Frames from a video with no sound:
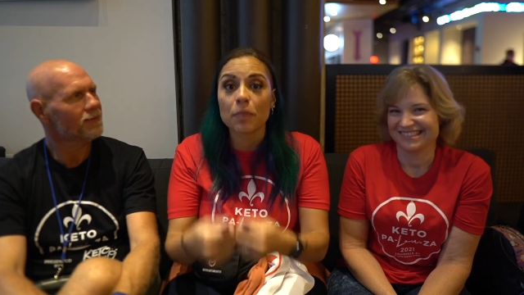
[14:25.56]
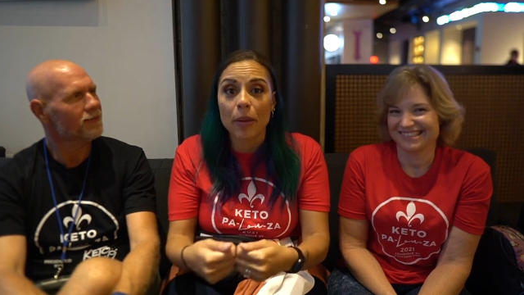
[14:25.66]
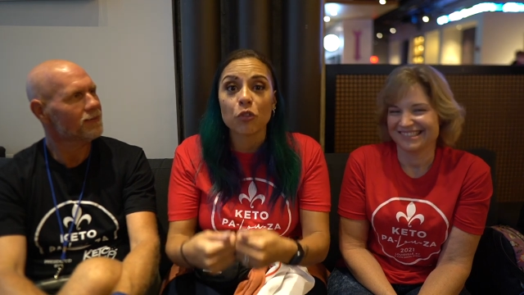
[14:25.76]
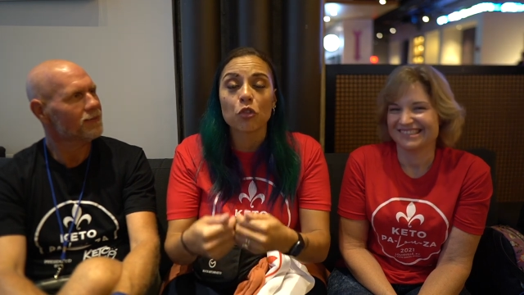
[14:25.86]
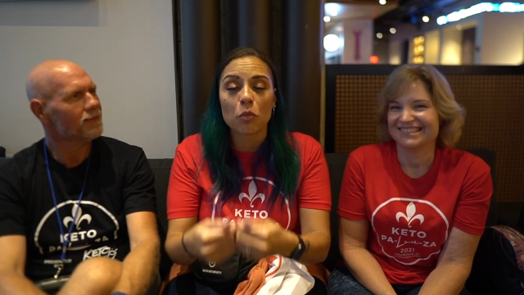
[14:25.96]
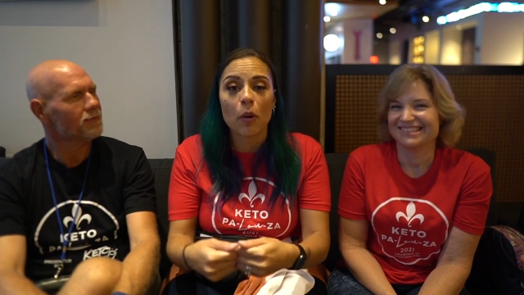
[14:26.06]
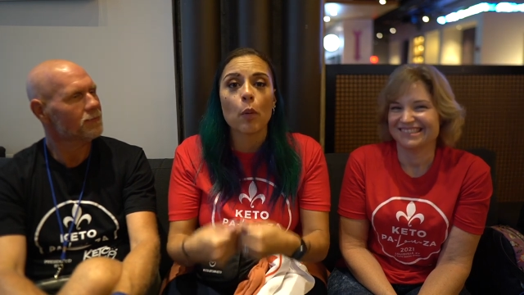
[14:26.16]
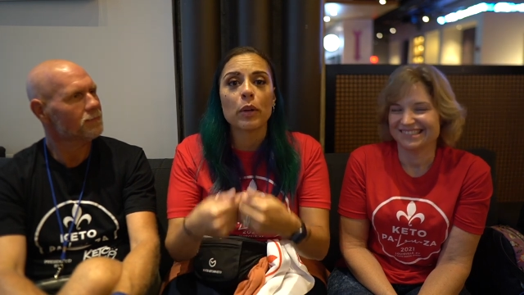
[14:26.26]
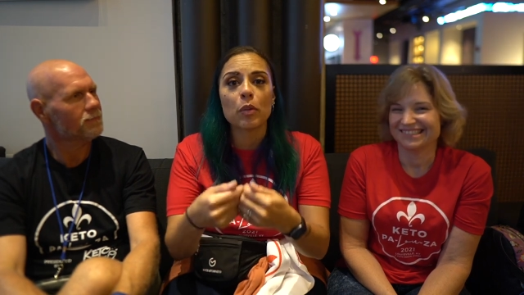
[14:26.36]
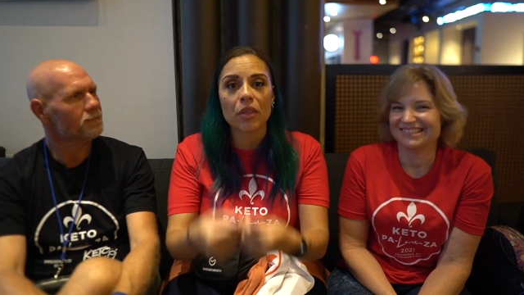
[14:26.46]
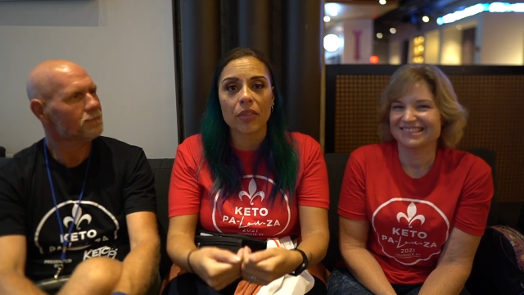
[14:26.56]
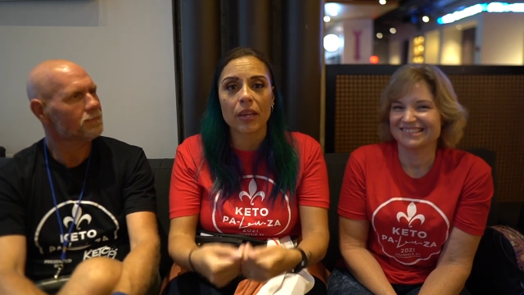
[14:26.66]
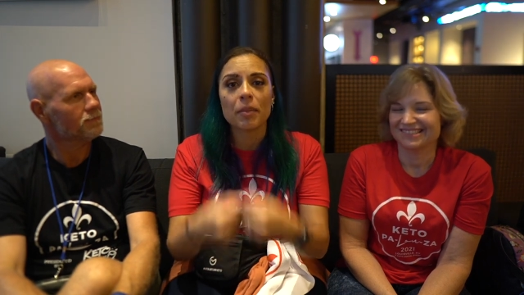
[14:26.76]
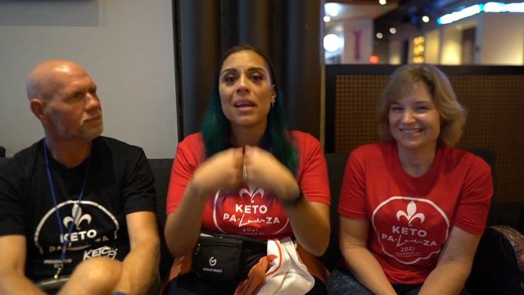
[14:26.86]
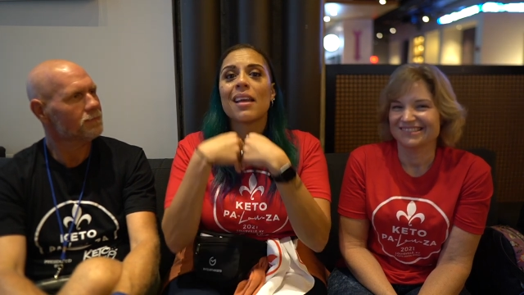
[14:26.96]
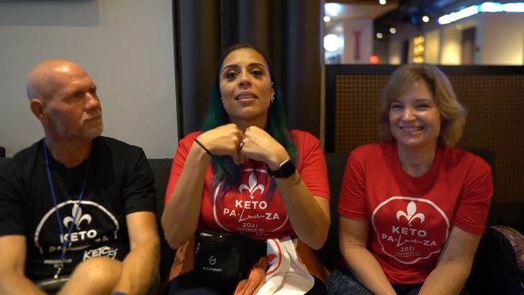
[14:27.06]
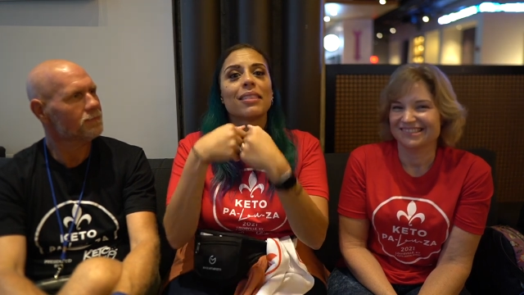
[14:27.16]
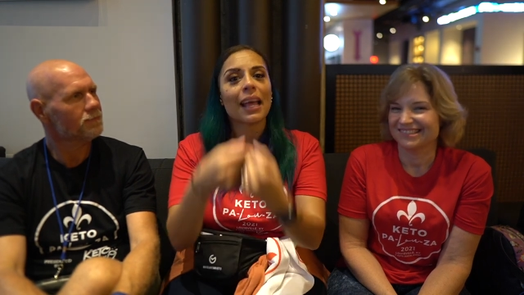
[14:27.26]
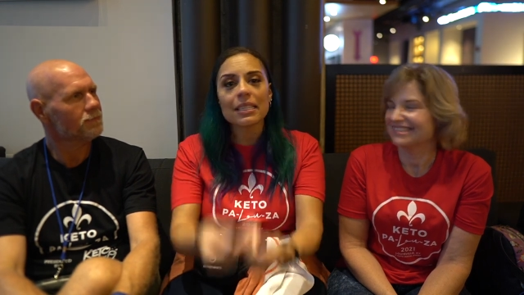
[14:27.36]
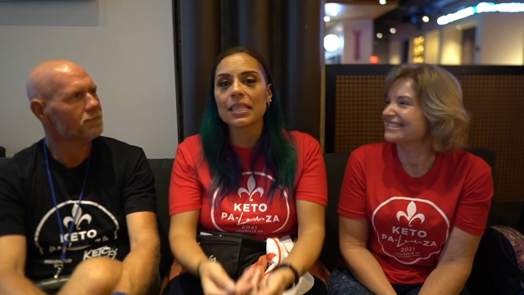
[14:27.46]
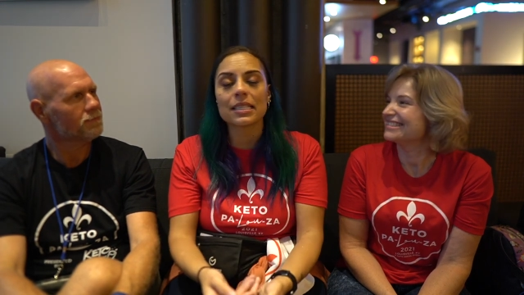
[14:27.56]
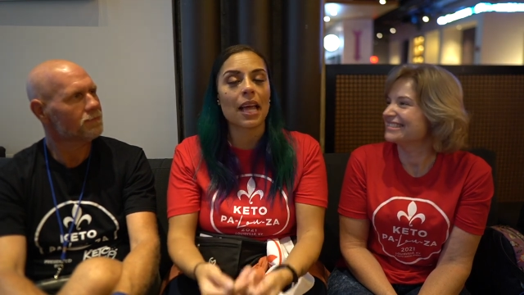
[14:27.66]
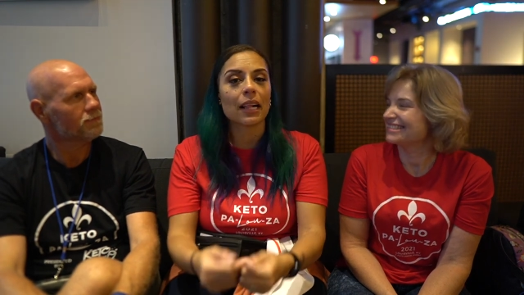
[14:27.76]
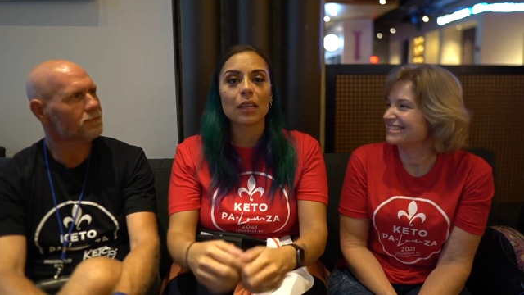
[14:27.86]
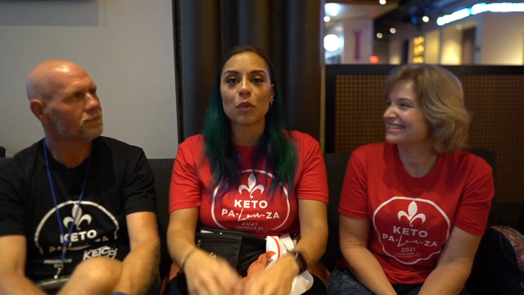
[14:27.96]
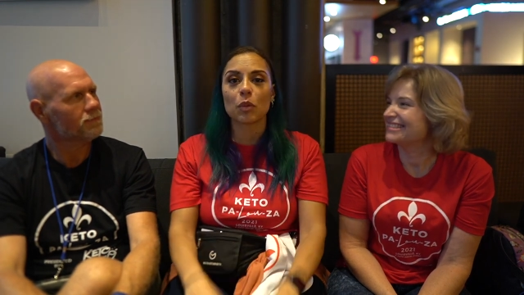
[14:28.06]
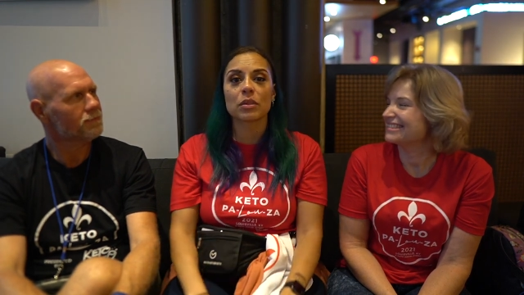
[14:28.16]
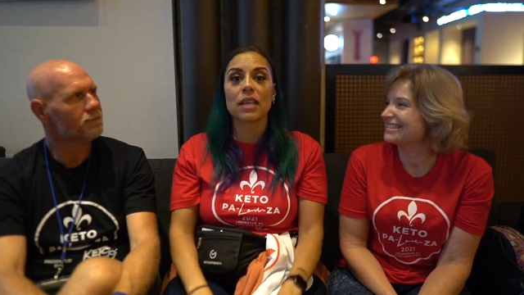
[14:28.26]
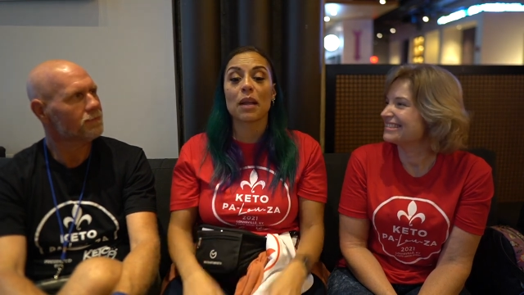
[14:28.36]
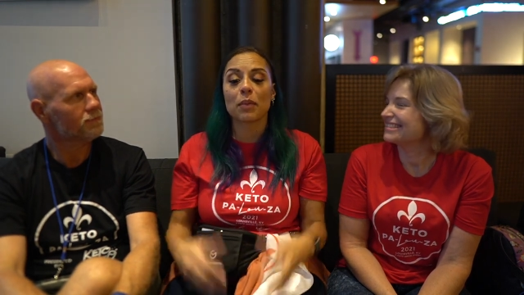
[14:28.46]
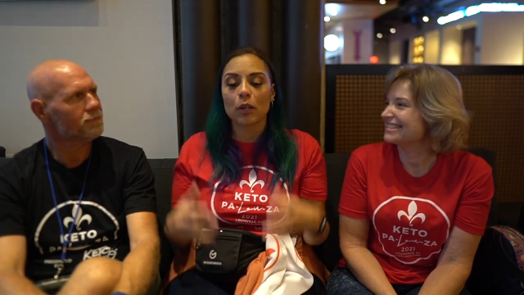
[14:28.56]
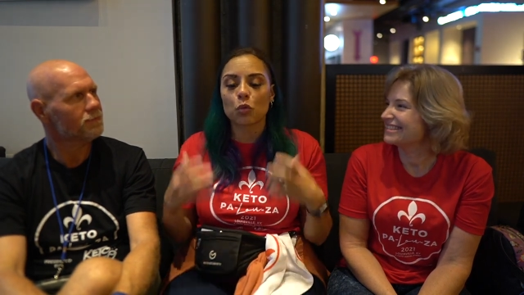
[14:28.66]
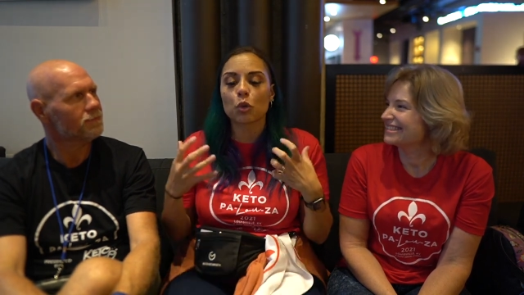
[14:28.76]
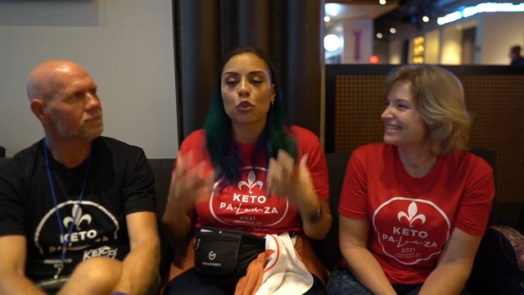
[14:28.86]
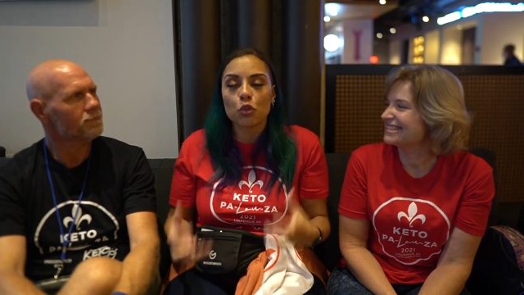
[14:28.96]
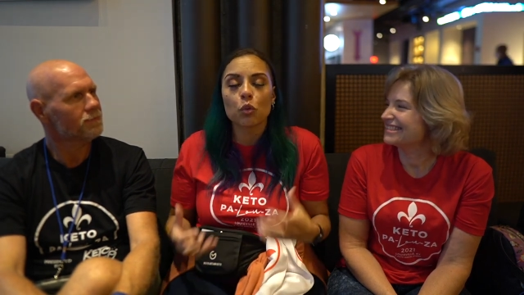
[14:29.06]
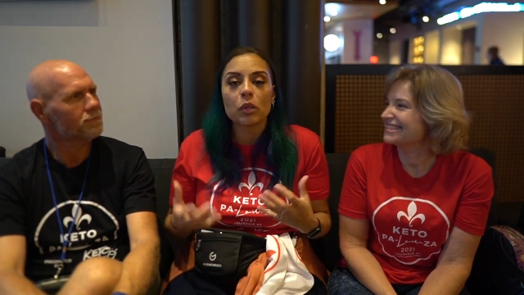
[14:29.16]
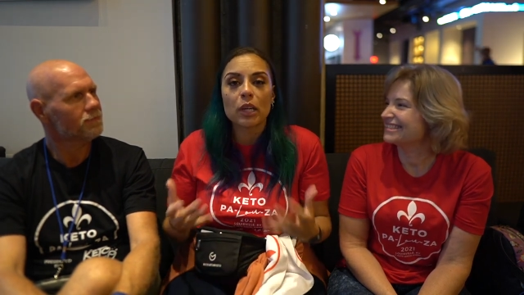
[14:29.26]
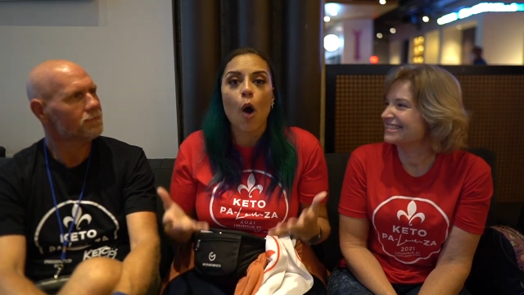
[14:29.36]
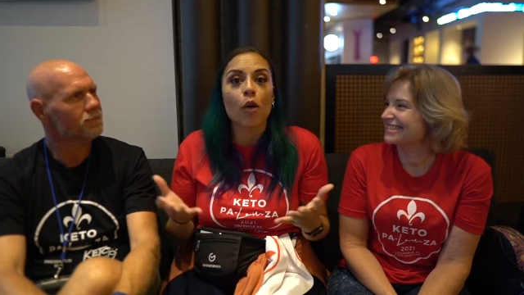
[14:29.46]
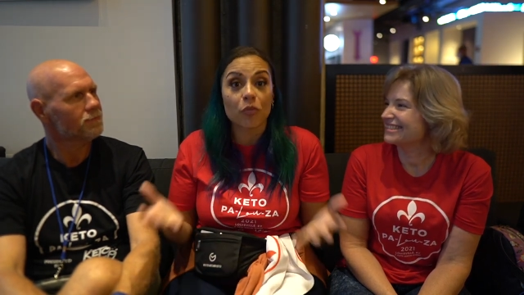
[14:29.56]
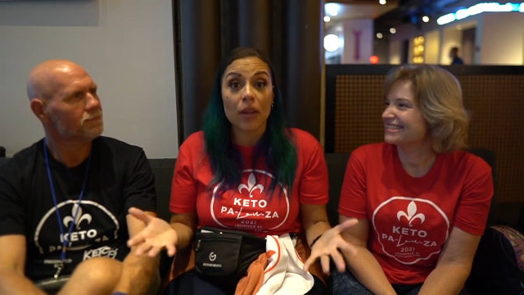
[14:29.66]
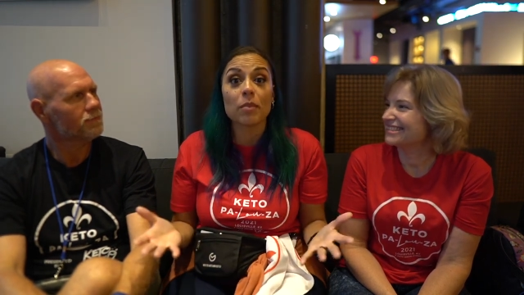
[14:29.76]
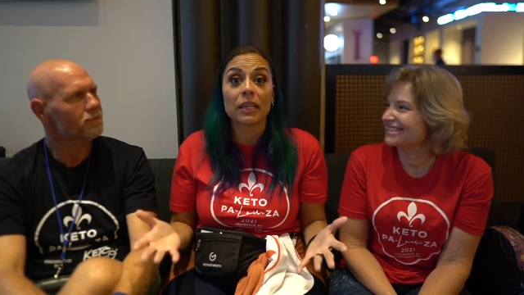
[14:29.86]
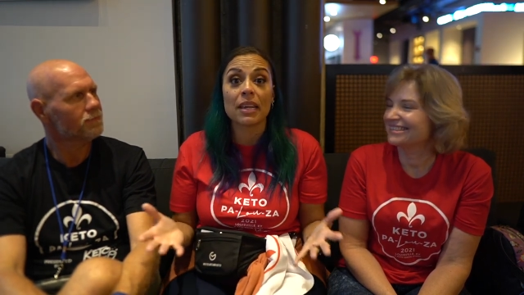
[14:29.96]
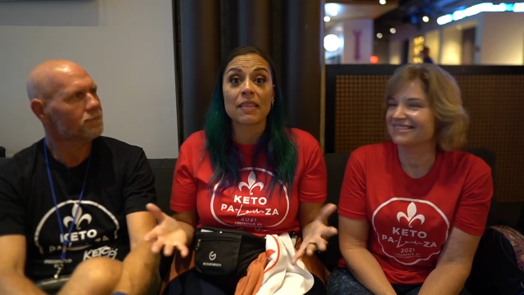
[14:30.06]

Speaker 1: special moment with them. That's exactly what it was like, because we're truly all family